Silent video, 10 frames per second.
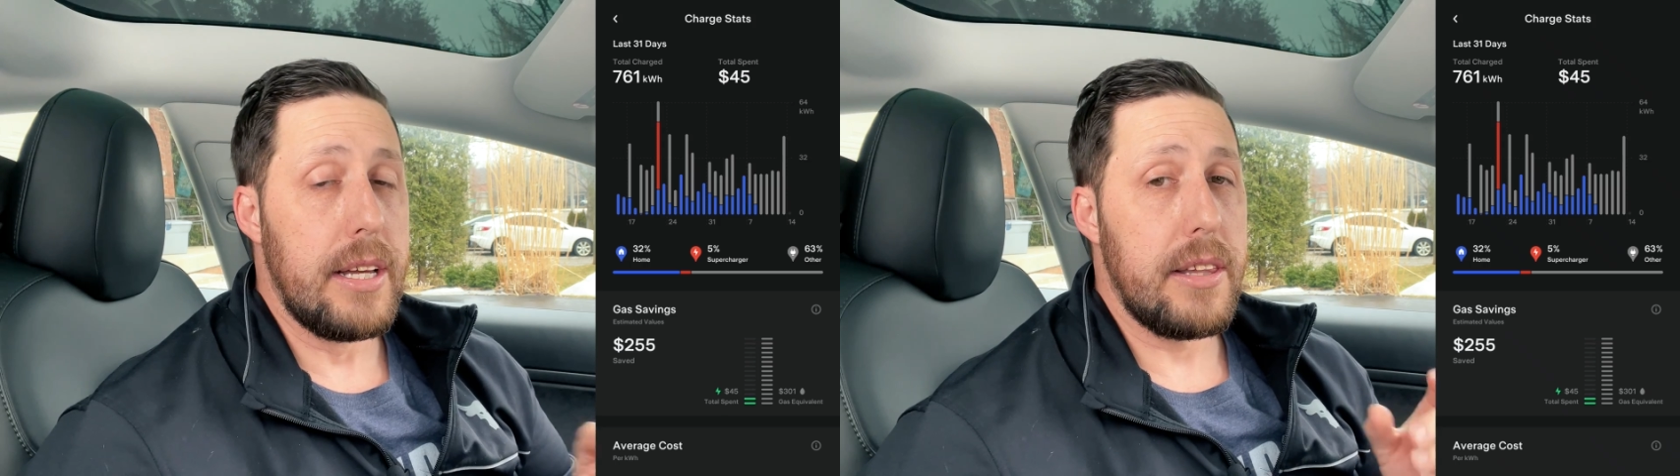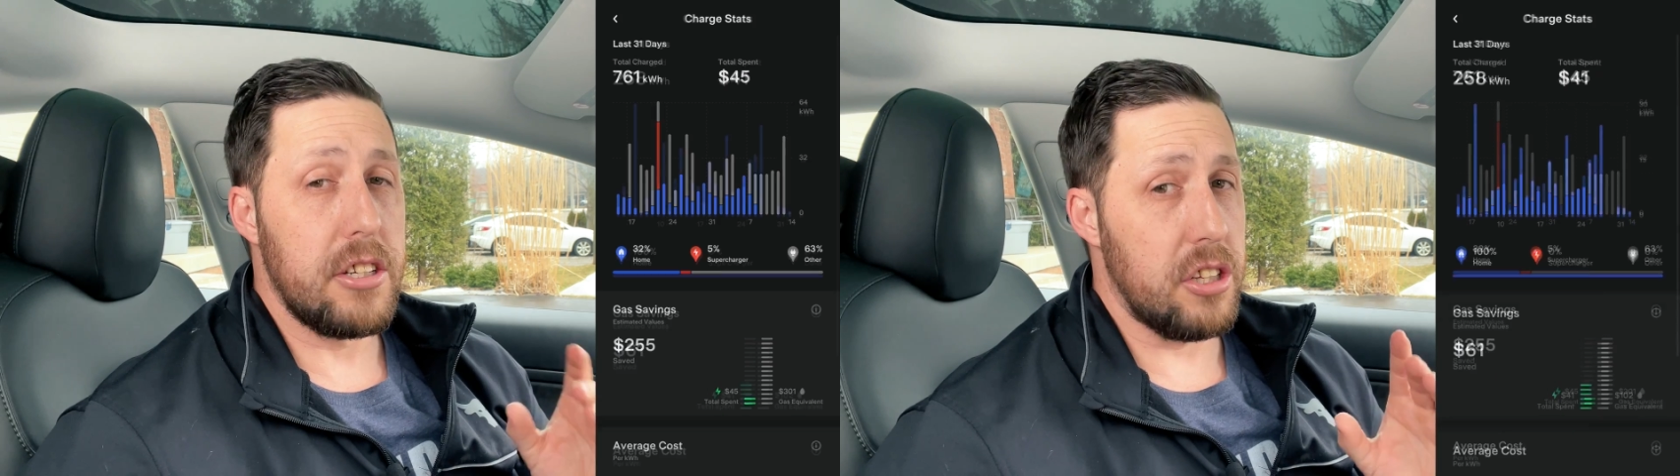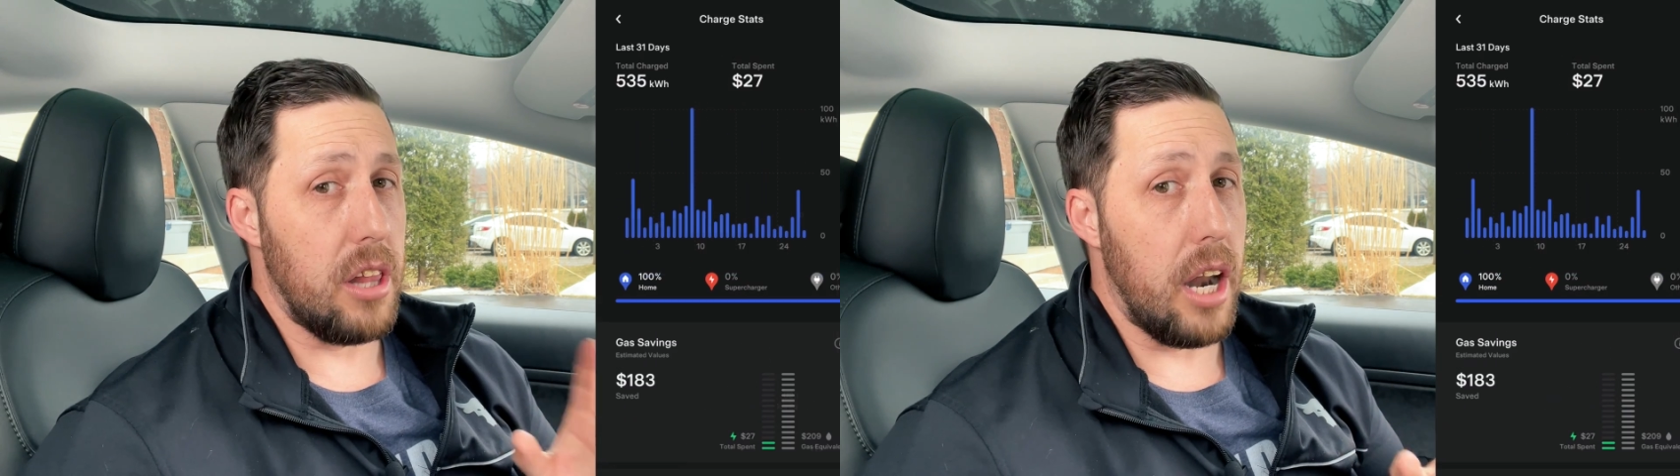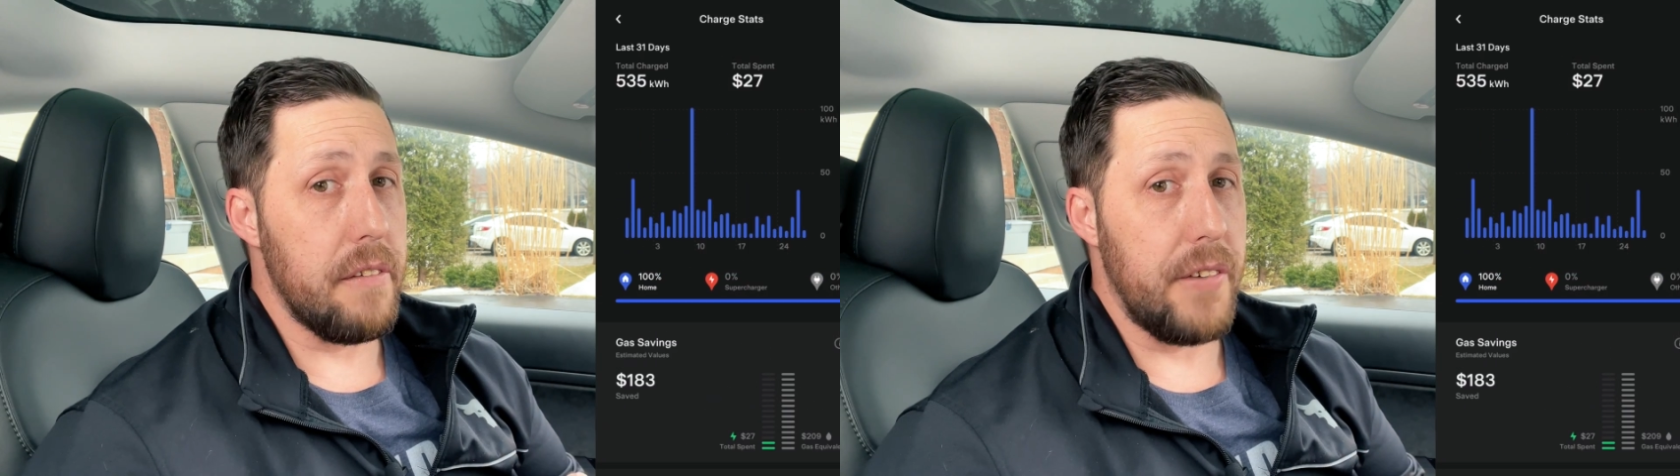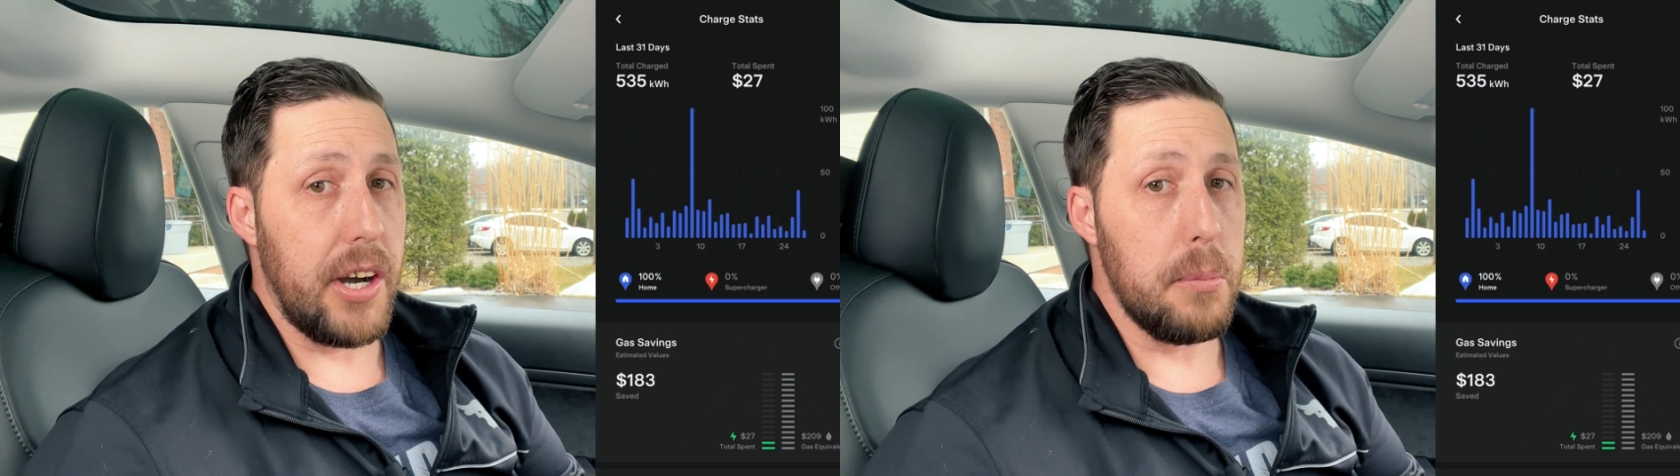There's a lot of
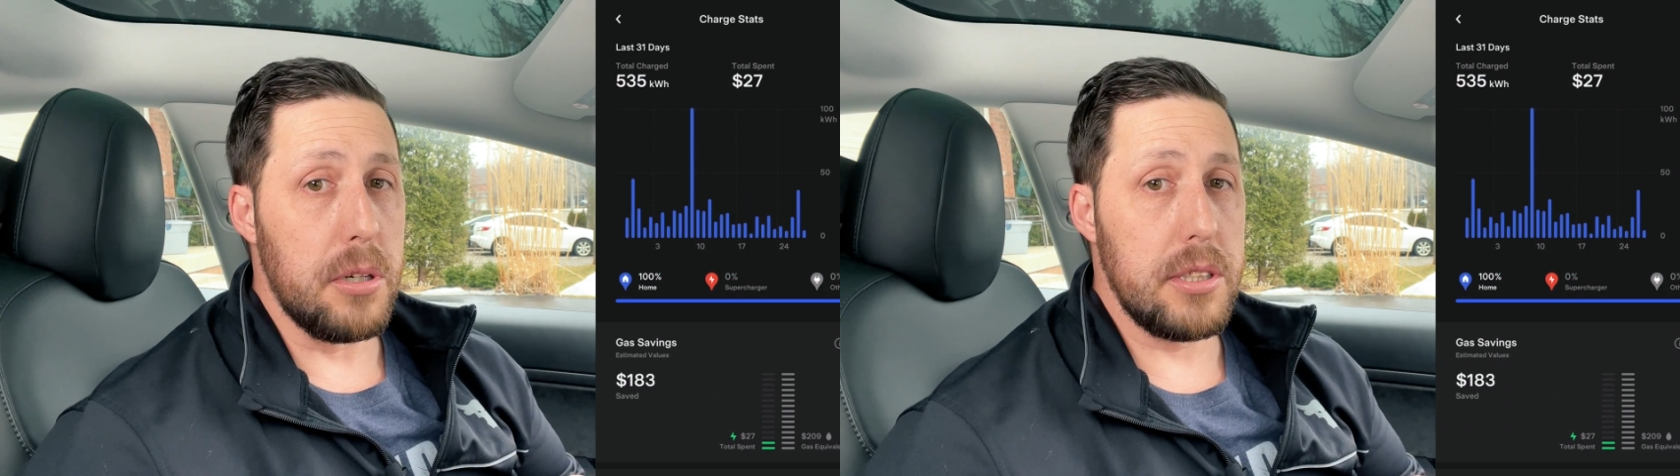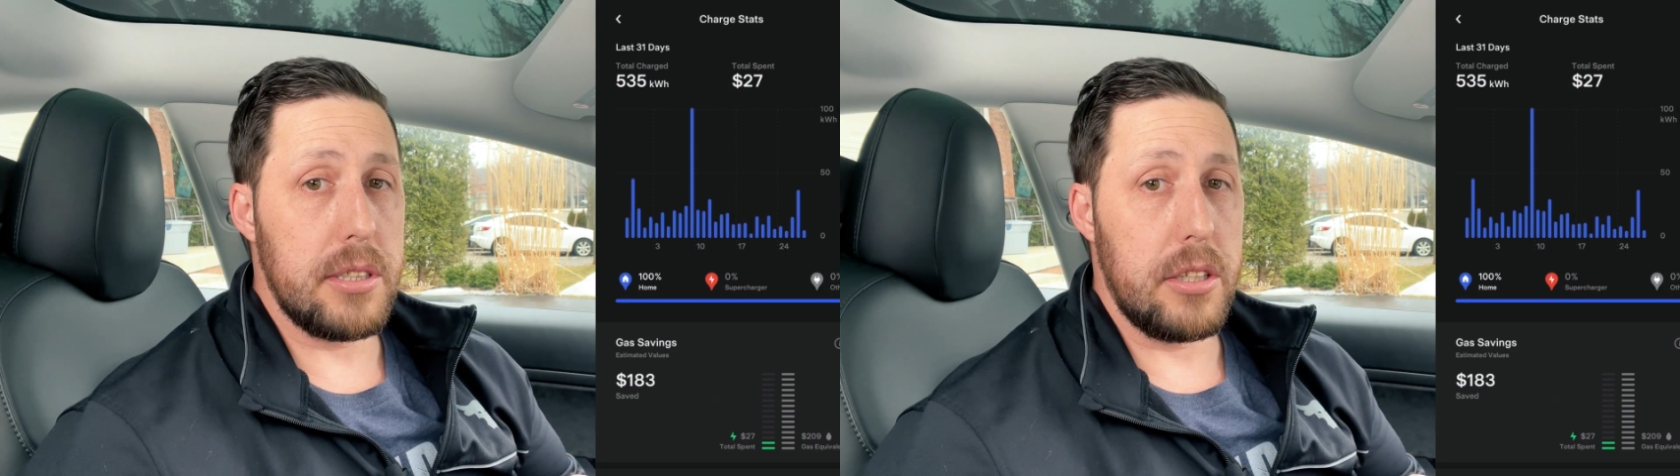variables